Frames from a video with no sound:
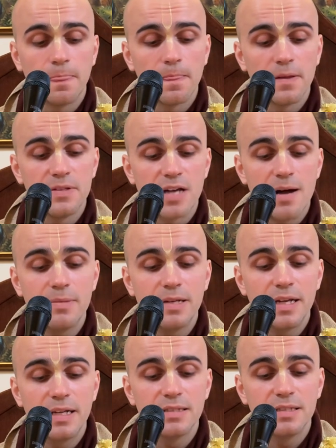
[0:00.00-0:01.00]
the
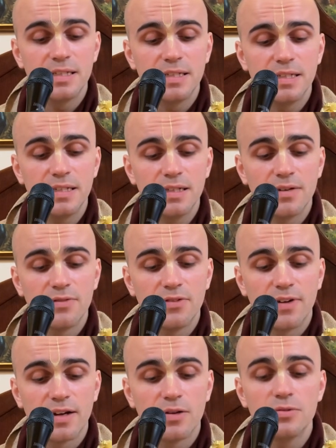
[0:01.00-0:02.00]
dominating deity of the
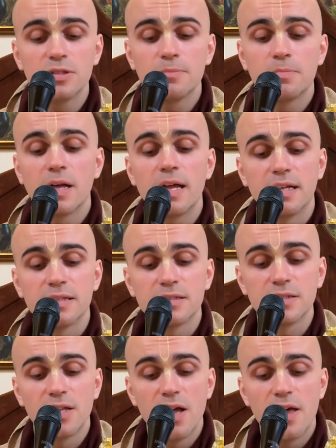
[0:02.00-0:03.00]
Vaikuntha planets,